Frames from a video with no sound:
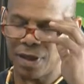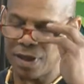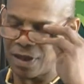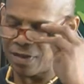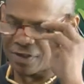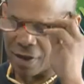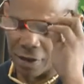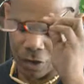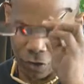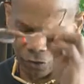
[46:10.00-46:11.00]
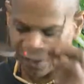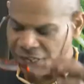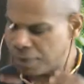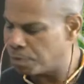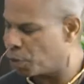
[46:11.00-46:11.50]
as I go
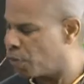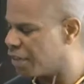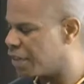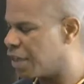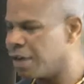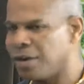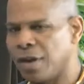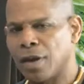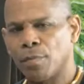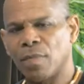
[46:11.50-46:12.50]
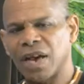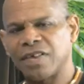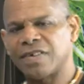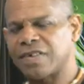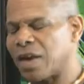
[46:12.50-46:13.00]
deeper within
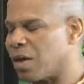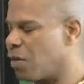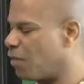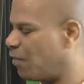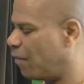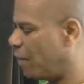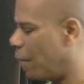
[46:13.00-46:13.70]
myself.